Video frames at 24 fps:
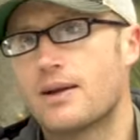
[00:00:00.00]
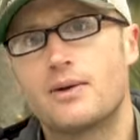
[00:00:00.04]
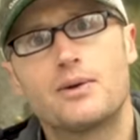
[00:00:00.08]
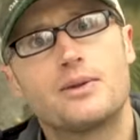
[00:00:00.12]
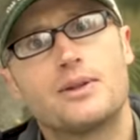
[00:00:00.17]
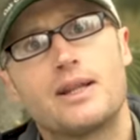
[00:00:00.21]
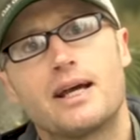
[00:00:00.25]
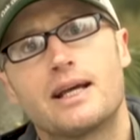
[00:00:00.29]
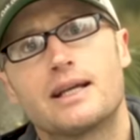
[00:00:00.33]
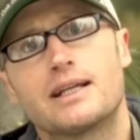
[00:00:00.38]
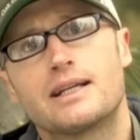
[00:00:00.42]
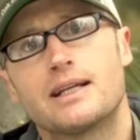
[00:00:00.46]
they
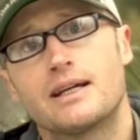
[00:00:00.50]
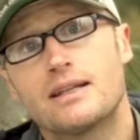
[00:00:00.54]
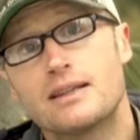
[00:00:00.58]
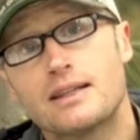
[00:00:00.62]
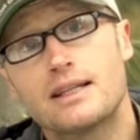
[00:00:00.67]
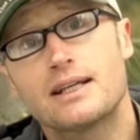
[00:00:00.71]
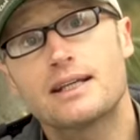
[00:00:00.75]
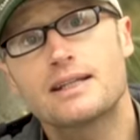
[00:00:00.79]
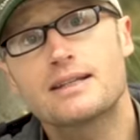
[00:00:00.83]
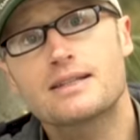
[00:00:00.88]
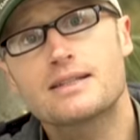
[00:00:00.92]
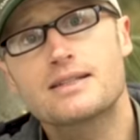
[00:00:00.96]
don't like
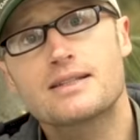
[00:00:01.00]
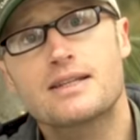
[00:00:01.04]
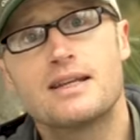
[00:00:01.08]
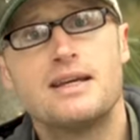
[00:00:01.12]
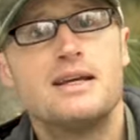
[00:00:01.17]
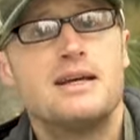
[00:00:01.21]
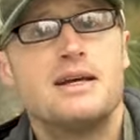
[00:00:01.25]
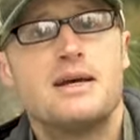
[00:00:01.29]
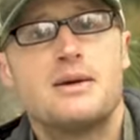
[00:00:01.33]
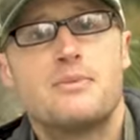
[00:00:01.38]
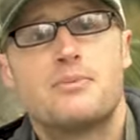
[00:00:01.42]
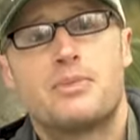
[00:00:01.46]
gun links,
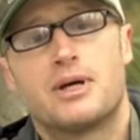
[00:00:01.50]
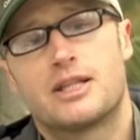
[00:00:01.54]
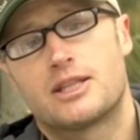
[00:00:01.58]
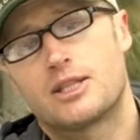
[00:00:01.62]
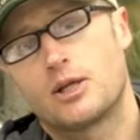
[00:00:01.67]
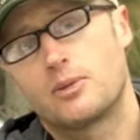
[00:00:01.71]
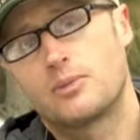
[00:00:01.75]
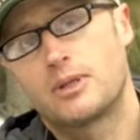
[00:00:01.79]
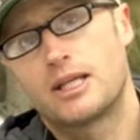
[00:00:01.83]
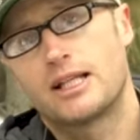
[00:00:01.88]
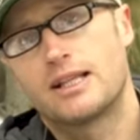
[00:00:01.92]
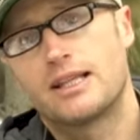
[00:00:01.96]
but
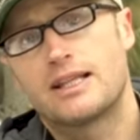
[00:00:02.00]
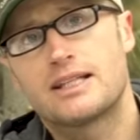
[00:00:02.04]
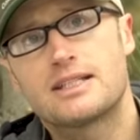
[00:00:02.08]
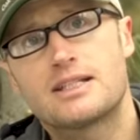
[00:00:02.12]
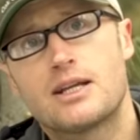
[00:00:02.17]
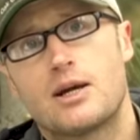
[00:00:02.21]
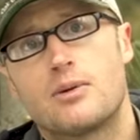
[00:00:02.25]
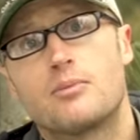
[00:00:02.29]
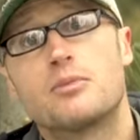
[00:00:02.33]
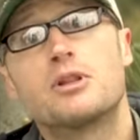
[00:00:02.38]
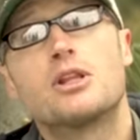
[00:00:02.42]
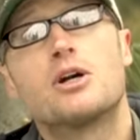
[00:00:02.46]
there'll be a link
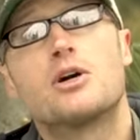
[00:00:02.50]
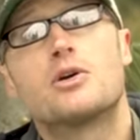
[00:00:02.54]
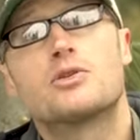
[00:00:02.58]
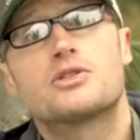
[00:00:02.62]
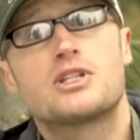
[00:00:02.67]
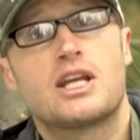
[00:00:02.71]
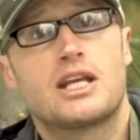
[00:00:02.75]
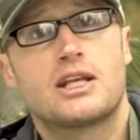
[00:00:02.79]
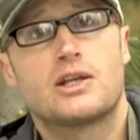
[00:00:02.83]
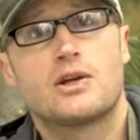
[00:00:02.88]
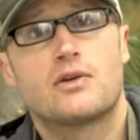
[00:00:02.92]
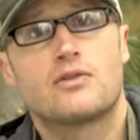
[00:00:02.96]
down below,
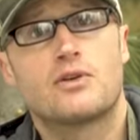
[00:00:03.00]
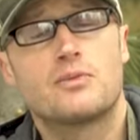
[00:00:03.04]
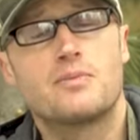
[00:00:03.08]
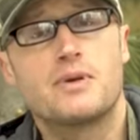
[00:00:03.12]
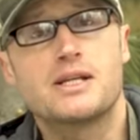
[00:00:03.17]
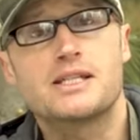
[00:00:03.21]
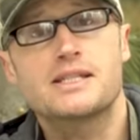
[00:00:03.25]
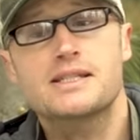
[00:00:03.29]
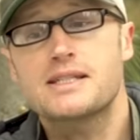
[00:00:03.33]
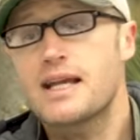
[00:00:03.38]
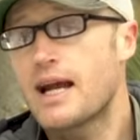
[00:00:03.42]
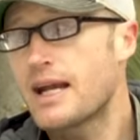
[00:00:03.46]
take you over to
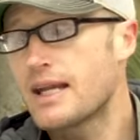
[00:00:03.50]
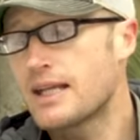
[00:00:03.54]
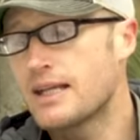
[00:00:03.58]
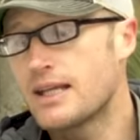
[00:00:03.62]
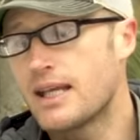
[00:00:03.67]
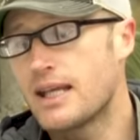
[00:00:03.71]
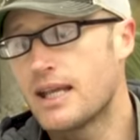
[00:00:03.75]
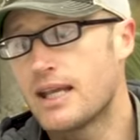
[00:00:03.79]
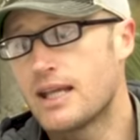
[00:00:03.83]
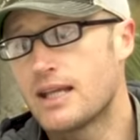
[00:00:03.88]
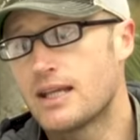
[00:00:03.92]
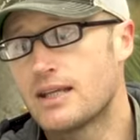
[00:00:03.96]
my site,
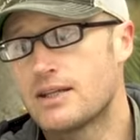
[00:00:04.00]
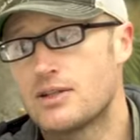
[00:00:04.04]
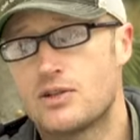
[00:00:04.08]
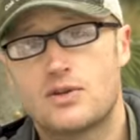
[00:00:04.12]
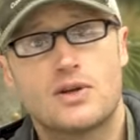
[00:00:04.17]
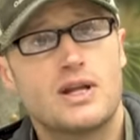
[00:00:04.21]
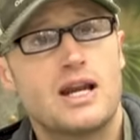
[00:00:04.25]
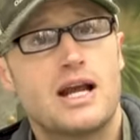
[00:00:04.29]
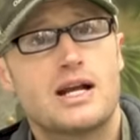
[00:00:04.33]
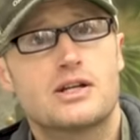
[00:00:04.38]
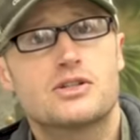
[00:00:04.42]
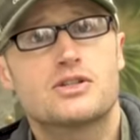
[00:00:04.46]
and
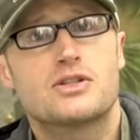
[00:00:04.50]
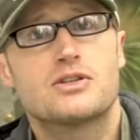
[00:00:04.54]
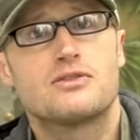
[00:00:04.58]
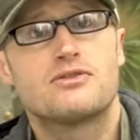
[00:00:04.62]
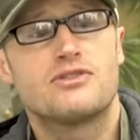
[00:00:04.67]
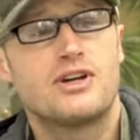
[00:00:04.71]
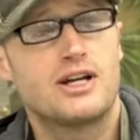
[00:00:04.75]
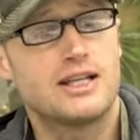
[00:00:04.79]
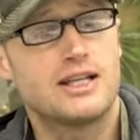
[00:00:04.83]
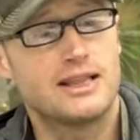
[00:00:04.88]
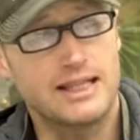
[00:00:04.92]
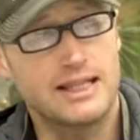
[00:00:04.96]
you can actually
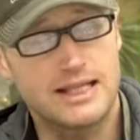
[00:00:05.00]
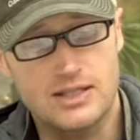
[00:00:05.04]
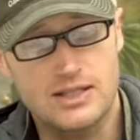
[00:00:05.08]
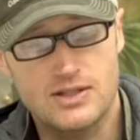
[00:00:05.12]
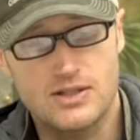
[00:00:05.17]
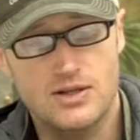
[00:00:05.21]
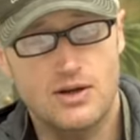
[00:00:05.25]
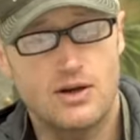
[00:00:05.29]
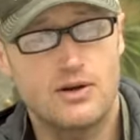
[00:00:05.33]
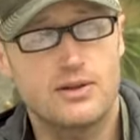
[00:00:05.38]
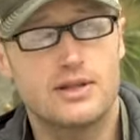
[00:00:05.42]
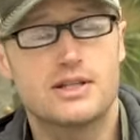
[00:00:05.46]
find links
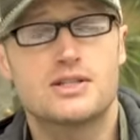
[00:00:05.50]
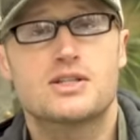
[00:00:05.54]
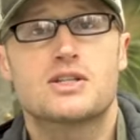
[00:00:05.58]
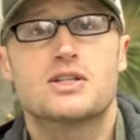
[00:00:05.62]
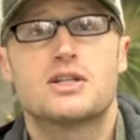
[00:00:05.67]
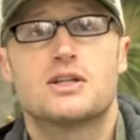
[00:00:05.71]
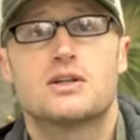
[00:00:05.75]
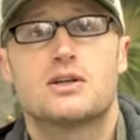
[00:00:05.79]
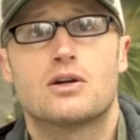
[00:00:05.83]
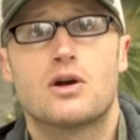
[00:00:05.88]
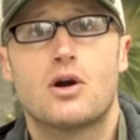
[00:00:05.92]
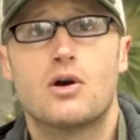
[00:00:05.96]
to all this
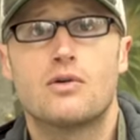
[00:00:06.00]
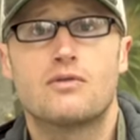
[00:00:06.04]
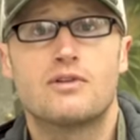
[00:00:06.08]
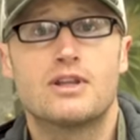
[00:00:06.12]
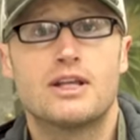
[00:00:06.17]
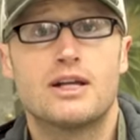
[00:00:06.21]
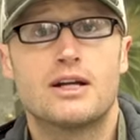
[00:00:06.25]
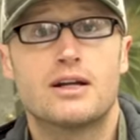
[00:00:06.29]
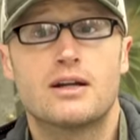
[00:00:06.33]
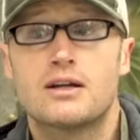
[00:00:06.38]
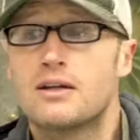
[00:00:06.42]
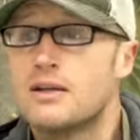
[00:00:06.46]
gear over
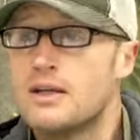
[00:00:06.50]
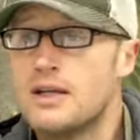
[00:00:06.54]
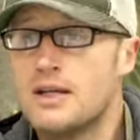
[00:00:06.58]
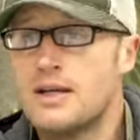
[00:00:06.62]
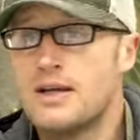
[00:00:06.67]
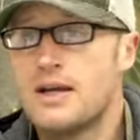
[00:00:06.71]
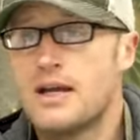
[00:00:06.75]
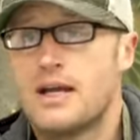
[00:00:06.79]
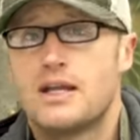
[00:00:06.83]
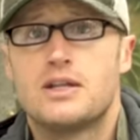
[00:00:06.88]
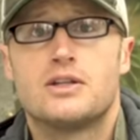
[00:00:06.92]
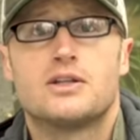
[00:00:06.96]
there,
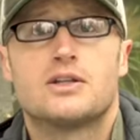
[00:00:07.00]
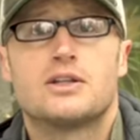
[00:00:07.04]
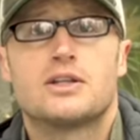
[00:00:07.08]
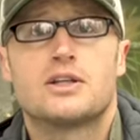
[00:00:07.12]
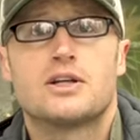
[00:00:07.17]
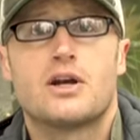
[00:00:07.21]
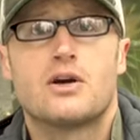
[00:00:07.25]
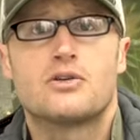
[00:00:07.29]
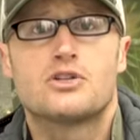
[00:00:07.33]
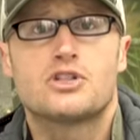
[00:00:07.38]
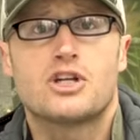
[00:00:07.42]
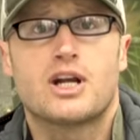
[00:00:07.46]
and you can
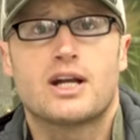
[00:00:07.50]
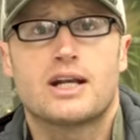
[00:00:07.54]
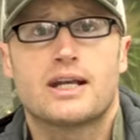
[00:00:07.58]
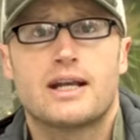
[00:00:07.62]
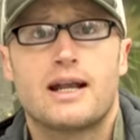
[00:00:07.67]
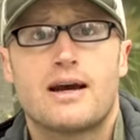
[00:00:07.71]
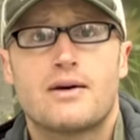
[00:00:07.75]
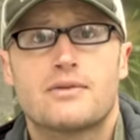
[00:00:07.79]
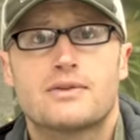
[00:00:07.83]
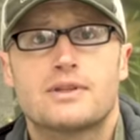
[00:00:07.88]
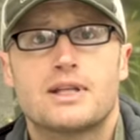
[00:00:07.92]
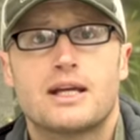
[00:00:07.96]
go check it
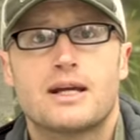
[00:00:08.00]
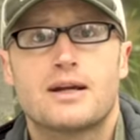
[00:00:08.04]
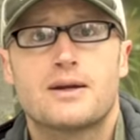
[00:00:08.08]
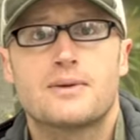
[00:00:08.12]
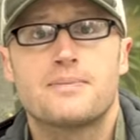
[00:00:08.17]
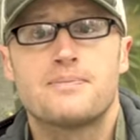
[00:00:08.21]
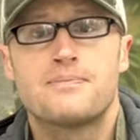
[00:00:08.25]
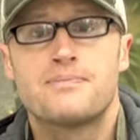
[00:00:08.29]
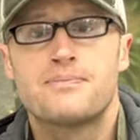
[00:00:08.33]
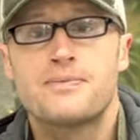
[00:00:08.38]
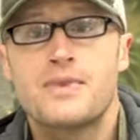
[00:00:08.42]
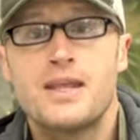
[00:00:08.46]
out
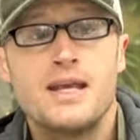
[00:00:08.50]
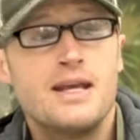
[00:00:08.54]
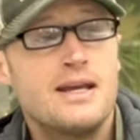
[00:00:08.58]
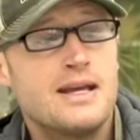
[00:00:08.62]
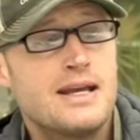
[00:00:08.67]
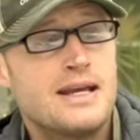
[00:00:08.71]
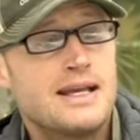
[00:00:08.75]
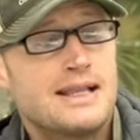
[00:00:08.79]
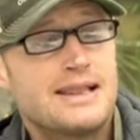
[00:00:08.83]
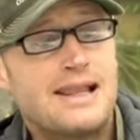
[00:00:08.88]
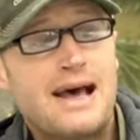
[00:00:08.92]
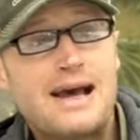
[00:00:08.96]
there. And
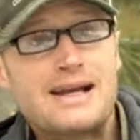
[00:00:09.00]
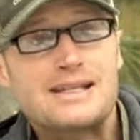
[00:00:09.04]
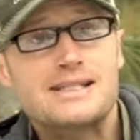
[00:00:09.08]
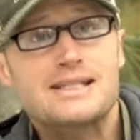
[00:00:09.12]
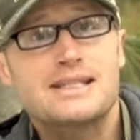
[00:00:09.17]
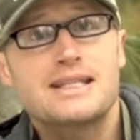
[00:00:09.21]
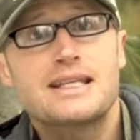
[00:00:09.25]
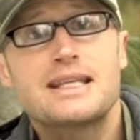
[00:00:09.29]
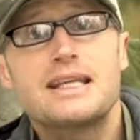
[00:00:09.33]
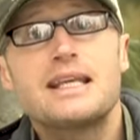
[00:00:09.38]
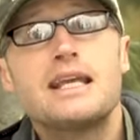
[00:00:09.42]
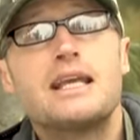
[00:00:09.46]

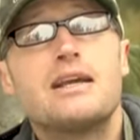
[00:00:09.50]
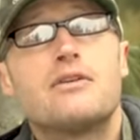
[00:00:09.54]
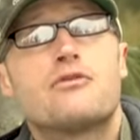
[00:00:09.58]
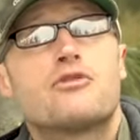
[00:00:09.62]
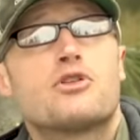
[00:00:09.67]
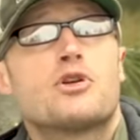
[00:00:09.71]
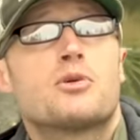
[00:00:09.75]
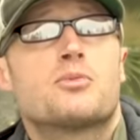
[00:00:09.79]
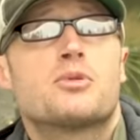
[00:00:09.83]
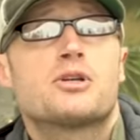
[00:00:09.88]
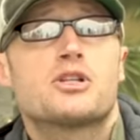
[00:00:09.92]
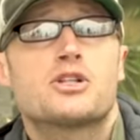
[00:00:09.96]
lastly, if
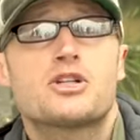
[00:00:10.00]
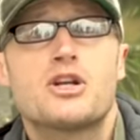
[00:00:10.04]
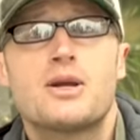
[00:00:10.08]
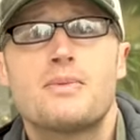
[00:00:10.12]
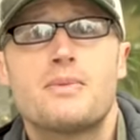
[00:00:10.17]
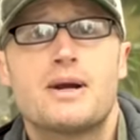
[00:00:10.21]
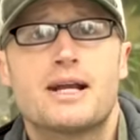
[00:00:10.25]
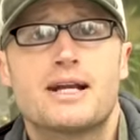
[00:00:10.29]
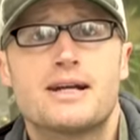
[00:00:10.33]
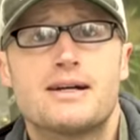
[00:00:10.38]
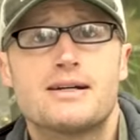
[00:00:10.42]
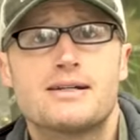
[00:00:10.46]
you appreciate
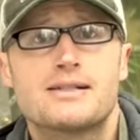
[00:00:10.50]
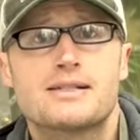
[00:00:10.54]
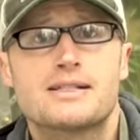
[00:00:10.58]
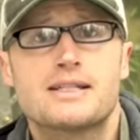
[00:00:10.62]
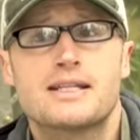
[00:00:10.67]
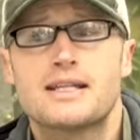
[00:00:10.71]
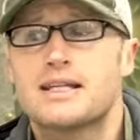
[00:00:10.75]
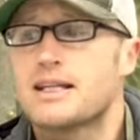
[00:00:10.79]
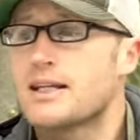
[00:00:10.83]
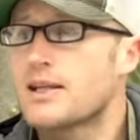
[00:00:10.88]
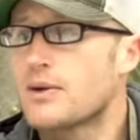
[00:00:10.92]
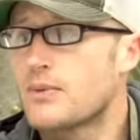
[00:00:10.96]
my
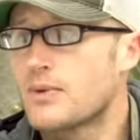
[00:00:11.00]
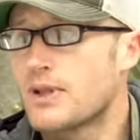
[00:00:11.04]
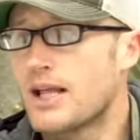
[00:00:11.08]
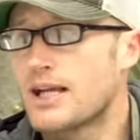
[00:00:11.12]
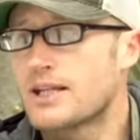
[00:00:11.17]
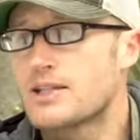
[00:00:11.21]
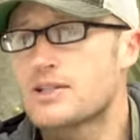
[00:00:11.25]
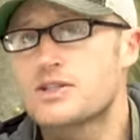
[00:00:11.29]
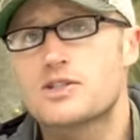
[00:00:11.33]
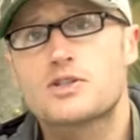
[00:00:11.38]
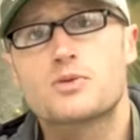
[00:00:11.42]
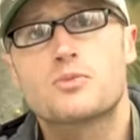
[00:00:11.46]
content and would
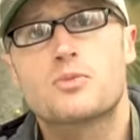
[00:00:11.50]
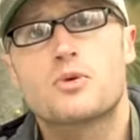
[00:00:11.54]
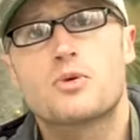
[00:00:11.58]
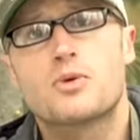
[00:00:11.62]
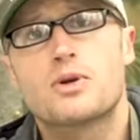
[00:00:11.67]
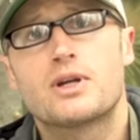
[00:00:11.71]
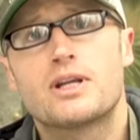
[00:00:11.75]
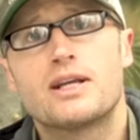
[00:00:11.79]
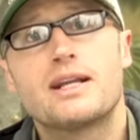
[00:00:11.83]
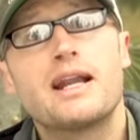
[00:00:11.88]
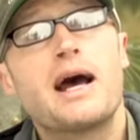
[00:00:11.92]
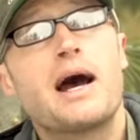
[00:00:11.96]
like to
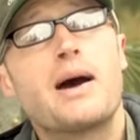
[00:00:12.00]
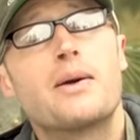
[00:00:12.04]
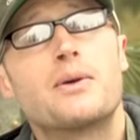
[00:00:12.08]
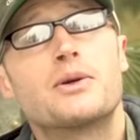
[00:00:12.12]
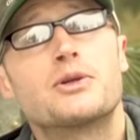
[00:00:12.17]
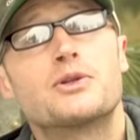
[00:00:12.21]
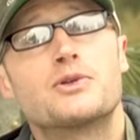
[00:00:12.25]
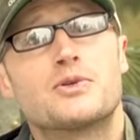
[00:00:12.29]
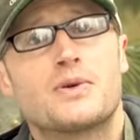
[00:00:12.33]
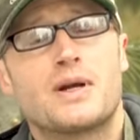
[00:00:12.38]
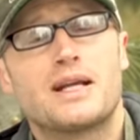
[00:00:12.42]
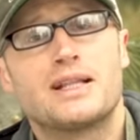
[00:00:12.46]
support it, I
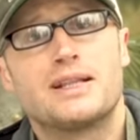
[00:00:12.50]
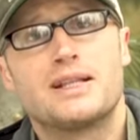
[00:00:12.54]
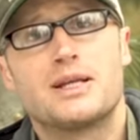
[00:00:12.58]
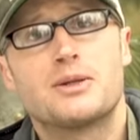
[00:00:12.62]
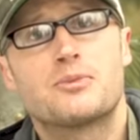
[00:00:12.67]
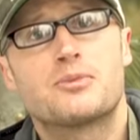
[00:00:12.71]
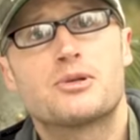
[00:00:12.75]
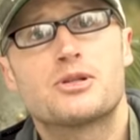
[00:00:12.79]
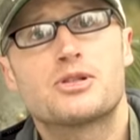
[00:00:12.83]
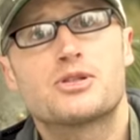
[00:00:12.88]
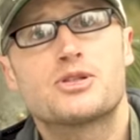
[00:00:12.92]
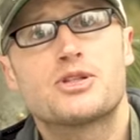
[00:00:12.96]
would greatly
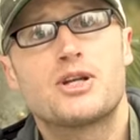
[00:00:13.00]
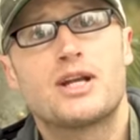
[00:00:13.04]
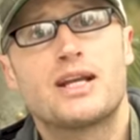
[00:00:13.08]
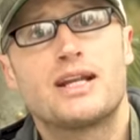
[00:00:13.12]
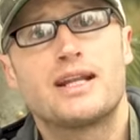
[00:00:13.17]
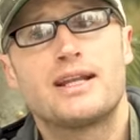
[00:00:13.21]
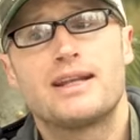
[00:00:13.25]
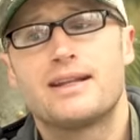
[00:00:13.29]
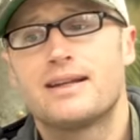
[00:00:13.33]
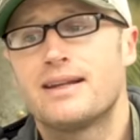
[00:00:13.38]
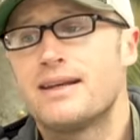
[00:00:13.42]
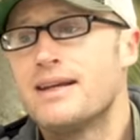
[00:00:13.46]
appreciate
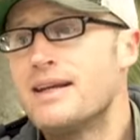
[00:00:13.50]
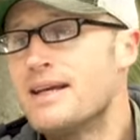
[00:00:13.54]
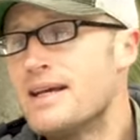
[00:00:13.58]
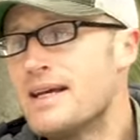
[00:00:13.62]
it.